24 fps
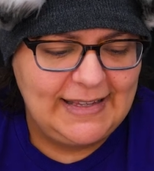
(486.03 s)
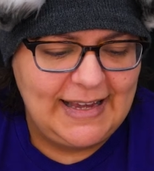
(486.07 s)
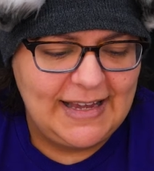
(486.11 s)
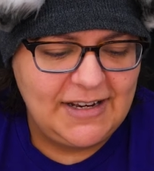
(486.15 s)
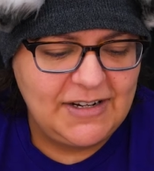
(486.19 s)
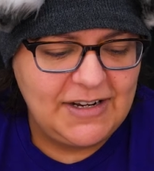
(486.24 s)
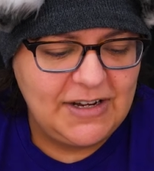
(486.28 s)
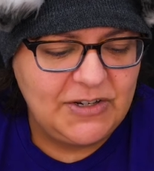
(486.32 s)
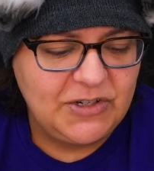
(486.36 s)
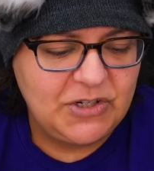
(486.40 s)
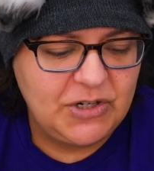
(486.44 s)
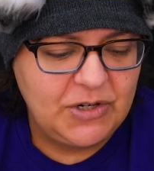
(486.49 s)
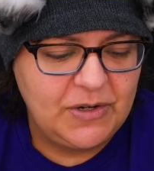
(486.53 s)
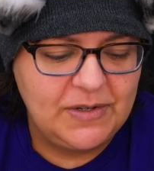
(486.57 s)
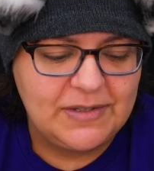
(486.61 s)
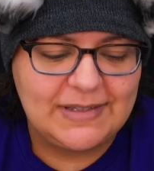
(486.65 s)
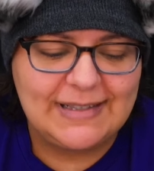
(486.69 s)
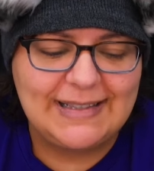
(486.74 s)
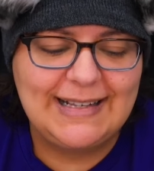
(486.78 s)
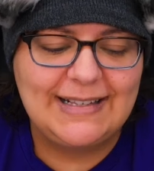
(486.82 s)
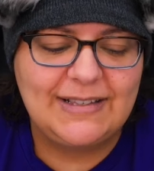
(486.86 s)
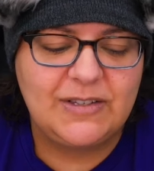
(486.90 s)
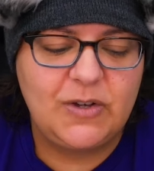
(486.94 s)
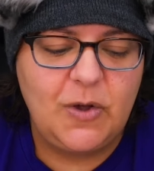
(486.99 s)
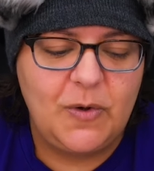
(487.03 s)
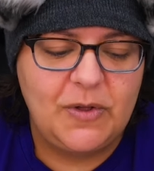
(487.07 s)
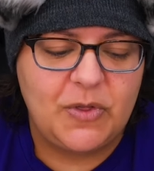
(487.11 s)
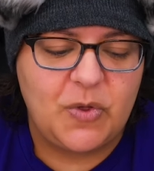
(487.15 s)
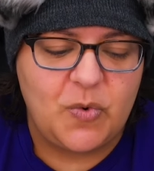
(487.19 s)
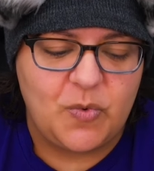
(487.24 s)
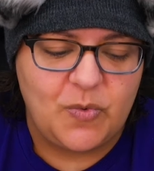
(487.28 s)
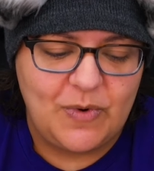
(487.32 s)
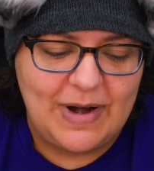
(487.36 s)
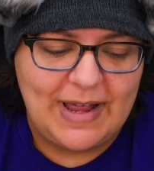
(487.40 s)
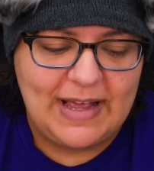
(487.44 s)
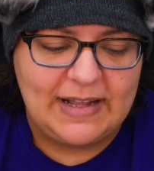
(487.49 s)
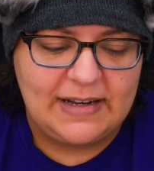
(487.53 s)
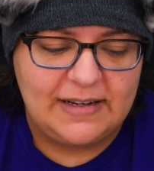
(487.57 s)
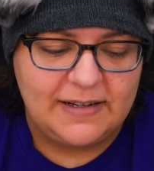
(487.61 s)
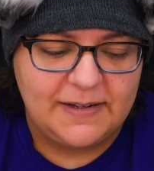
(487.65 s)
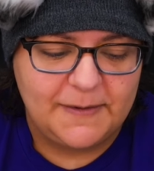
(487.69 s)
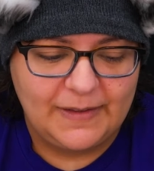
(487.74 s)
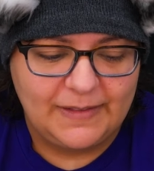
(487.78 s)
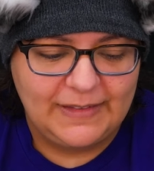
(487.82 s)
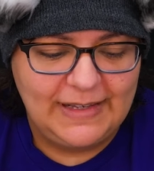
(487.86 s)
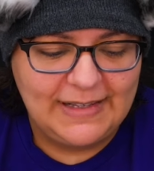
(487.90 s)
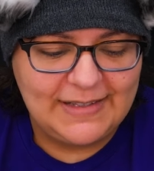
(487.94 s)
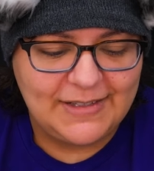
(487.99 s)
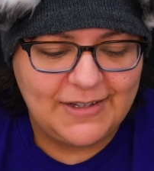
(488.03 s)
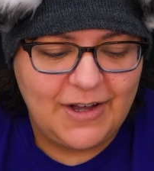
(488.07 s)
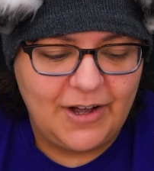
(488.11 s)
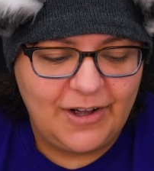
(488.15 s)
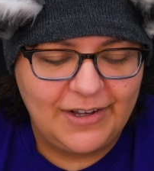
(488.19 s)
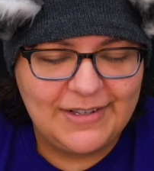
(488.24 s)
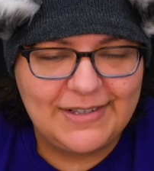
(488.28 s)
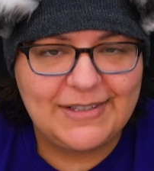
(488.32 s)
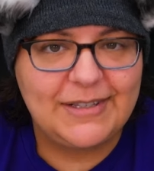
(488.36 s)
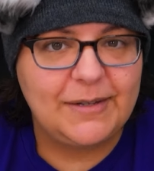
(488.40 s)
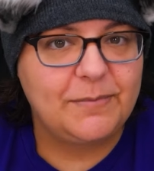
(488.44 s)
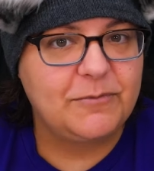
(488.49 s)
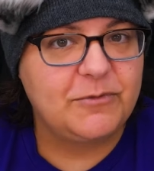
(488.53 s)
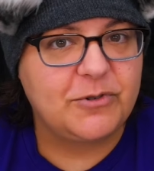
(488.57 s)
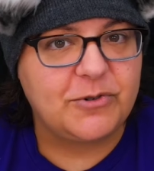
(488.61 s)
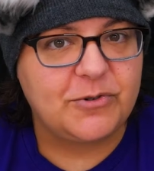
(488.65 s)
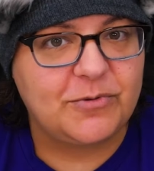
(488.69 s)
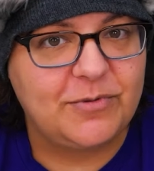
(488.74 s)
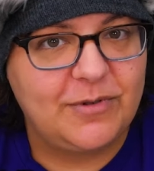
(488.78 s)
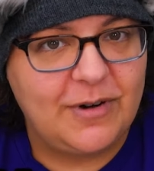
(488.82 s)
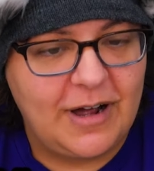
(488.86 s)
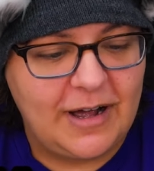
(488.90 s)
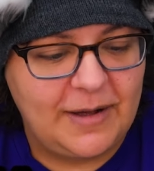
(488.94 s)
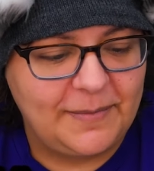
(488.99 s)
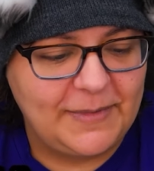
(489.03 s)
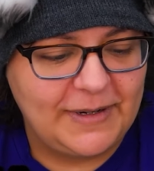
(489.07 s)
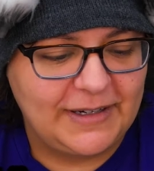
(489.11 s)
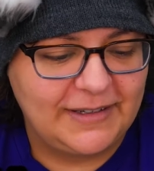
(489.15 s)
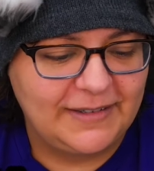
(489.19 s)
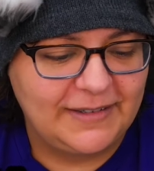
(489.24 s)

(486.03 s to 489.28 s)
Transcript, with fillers: the end, I chose, let's go with red. Let's cause some drama.